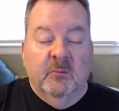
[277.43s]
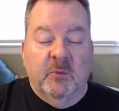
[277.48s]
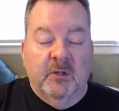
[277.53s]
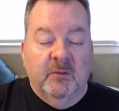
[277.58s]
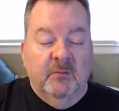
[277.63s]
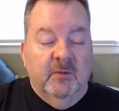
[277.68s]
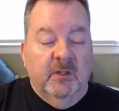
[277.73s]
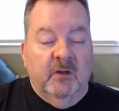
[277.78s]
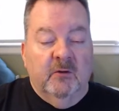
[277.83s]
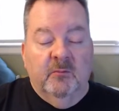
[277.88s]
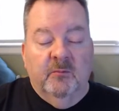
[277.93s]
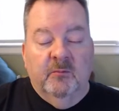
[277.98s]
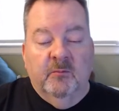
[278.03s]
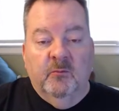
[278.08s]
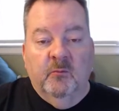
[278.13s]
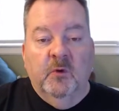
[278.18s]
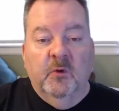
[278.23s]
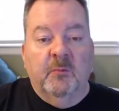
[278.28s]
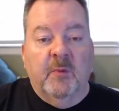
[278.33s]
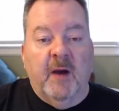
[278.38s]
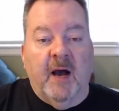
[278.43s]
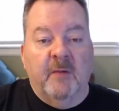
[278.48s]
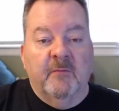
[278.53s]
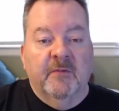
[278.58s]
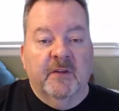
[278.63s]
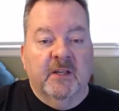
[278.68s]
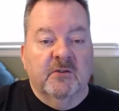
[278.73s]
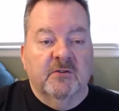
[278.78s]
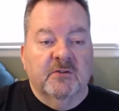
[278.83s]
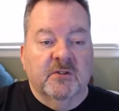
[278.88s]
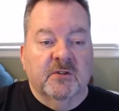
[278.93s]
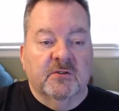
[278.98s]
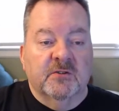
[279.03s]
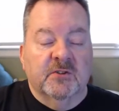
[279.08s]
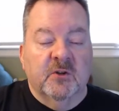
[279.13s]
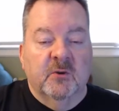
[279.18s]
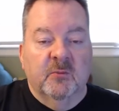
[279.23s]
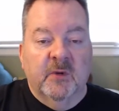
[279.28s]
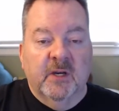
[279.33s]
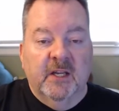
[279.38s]
But, with pop figures, there's
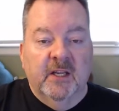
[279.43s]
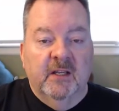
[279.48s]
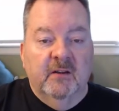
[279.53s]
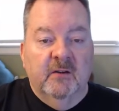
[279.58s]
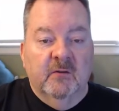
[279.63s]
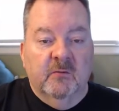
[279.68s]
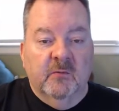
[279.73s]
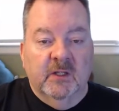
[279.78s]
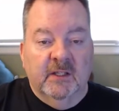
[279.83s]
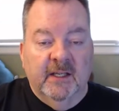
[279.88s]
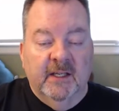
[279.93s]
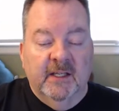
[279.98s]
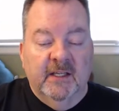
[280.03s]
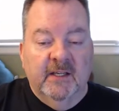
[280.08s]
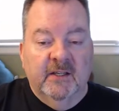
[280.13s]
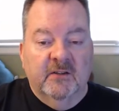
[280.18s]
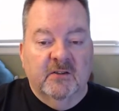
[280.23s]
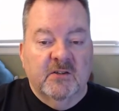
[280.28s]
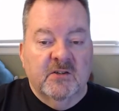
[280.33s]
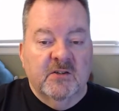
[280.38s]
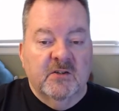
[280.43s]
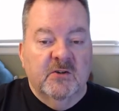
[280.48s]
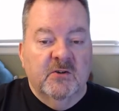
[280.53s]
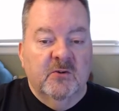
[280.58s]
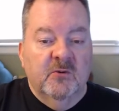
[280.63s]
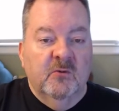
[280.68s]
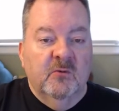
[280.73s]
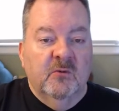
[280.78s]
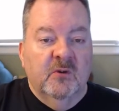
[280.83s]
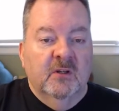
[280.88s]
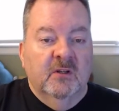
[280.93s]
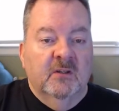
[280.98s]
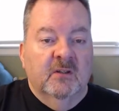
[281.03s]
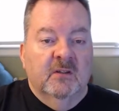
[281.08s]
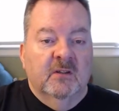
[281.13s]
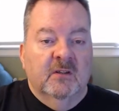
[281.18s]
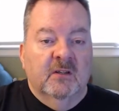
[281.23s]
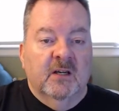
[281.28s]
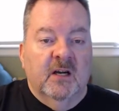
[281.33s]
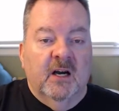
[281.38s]
so many related to,
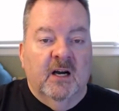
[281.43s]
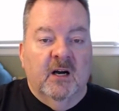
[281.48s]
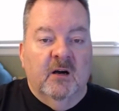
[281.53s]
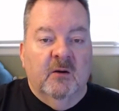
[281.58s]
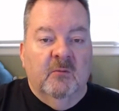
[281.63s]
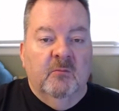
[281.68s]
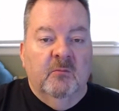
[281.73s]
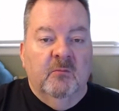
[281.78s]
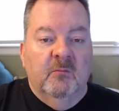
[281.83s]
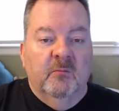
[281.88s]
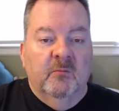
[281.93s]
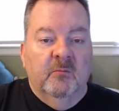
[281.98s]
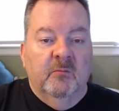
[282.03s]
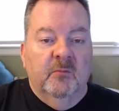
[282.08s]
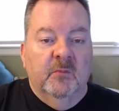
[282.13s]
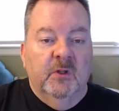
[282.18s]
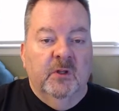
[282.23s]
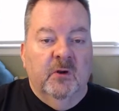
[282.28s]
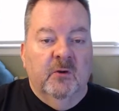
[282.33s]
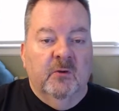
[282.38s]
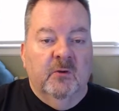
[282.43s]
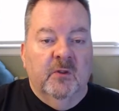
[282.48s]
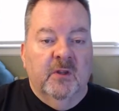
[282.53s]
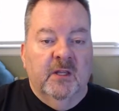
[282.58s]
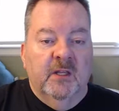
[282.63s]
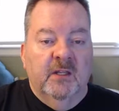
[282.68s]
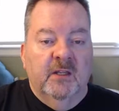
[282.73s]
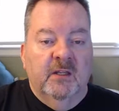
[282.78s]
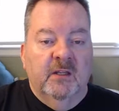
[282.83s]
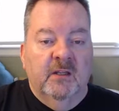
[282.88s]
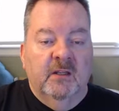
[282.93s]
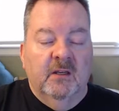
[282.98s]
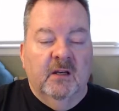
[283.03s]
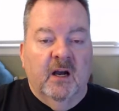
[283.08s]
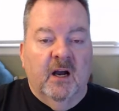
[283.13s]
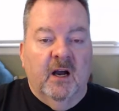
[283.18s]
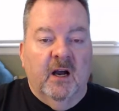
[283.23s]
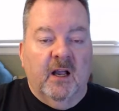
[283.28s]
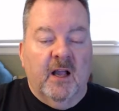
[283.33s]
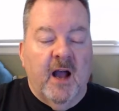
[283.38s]
comic book
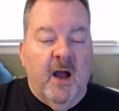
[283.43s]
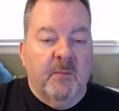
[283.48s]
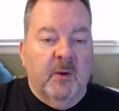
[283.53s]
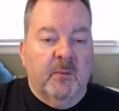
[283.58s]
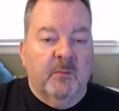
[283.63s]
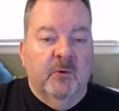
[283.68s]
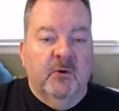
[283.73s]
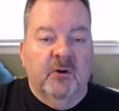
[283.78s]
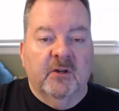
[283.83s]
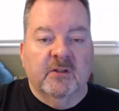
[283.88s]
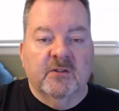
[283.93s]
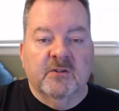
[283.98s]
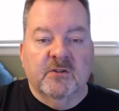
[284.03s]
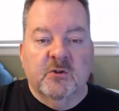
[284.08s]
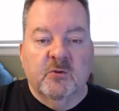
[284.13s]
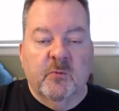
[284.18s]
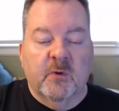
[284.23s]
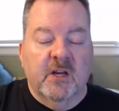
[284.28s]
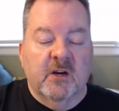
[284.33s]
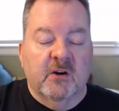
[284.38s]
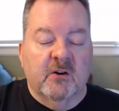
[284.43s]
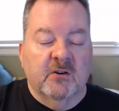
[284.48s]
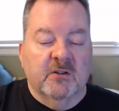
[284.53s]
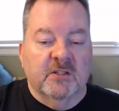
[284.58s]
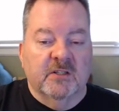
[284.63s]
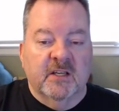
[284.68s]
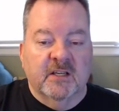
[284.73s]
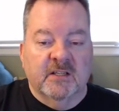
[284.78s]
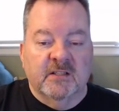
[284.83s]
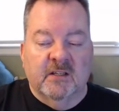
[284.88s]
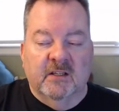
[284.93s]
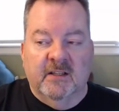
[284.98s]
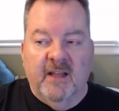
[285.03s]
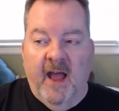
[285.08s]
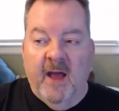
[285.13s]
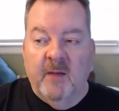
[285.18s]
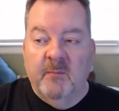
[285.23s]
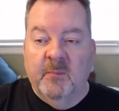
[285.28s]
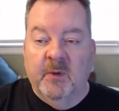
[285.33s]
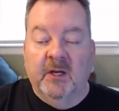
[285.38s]
and superheroes and things like
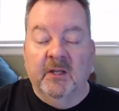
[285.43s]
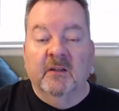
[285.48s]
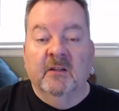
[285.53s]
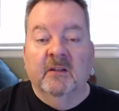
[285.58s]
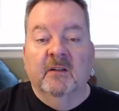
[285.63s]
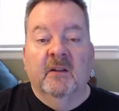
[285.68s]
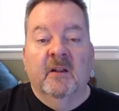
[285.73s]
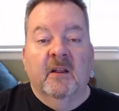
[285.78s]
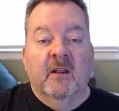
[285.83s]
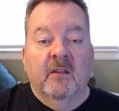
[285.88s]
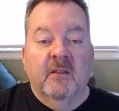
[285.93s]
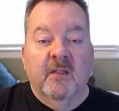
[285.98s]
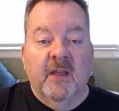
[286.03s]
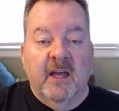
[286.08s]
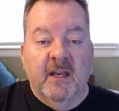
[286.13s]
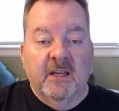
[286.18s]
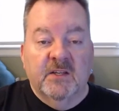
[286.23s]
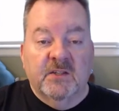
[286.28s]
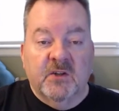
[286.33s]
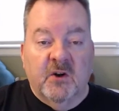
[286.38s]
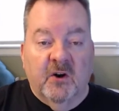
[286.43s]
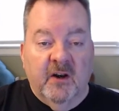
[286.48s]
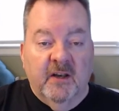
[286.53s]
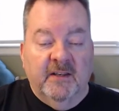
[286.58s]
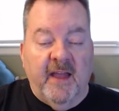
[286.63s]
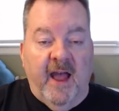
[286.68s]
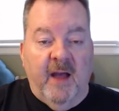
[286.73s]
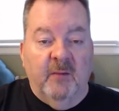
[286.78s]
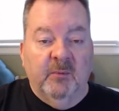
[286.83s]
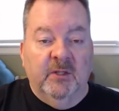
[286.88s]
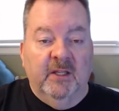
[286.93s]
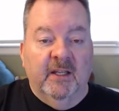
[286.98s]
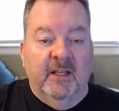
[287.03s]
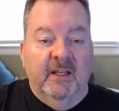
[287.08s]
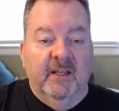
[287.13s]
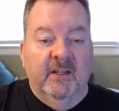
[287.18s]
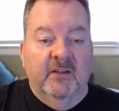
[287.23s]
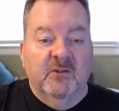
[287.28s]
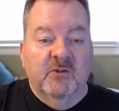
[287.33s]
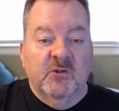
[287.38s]
that. But then he started
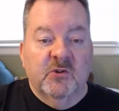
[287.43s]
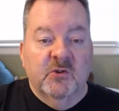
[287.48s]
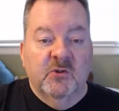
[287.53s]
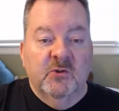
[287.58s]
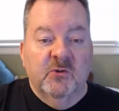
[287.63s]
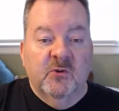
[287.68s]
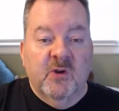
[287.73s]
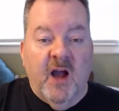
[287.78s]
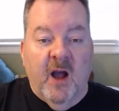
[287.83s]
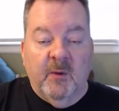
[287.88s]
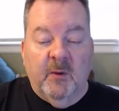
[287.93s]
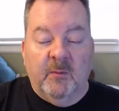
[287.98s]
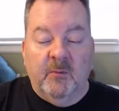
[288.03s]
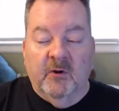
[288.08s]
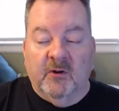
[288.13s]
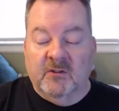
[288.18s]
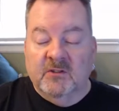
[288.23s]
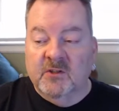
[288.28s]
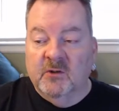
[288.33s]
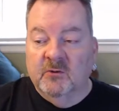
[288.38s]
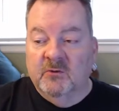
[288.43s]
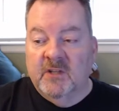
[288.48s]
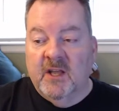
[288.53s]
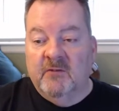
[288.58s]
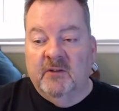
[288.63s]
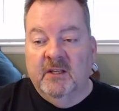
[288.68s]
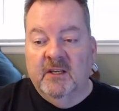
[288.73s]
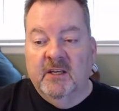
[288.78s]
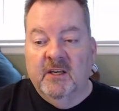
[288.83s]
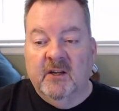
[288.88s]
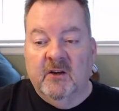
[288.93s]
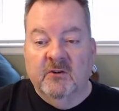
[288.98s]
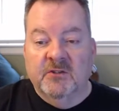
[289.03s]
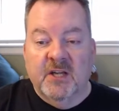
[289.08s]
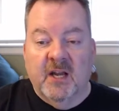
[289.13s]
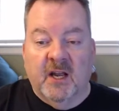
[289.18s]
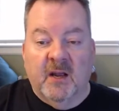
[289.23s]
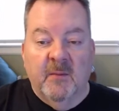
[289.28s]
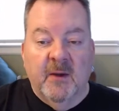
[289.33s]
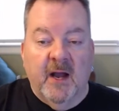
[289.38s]
dabbling into comic books. So definitely need to go
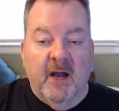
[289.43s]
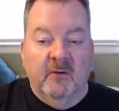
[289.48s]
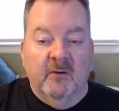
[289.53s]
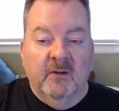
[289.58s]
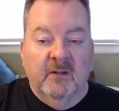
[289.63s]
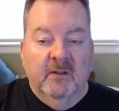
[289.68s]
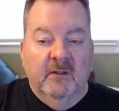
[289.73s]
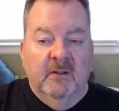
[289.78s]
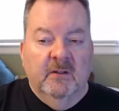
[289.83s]
check him out.